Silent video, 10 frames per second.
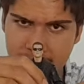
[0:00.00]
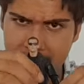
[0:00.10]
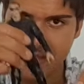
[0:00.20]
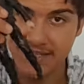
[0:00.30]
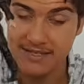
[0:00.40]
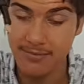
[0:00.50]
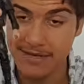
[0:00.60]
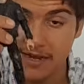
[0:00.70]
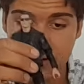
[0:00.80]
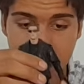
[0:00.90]
And I'm
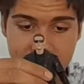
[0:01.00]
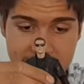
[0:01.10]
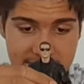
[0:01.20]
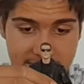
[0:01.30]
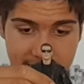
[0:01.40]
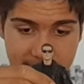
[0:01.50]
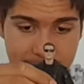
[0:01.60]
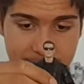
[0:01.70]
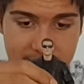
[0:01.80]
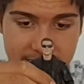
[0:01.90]
glad I got this guy,
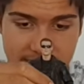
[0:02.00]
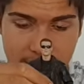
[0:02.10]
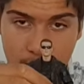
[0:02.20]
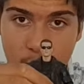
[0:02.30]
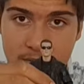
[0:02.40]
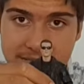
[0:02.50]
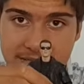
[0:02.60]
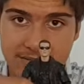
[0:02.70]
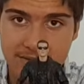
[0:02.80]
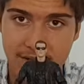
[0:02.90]
because I
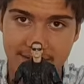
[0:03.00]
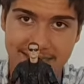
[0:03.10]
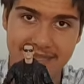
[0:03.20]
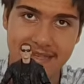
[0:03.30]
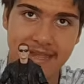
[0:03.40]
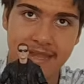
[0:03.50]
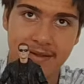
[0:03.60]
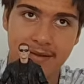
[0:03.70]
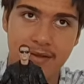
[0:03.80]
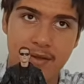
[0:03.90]
was like thinking